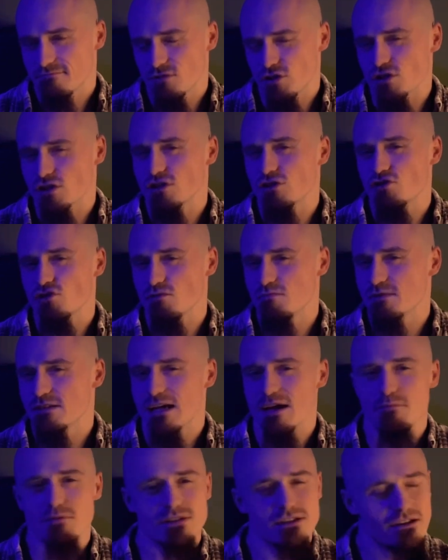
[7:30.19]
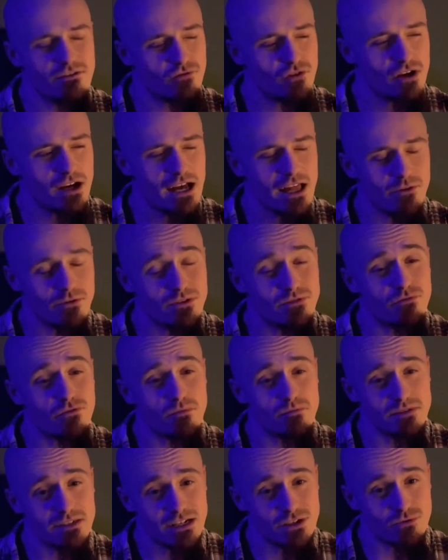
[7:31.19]
Just consume 10% of your calories
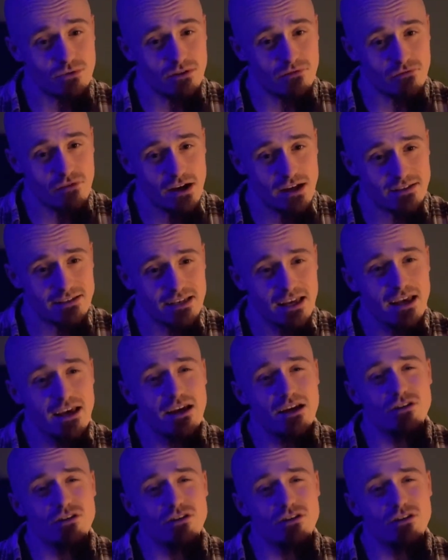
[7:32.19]
from saturated fats.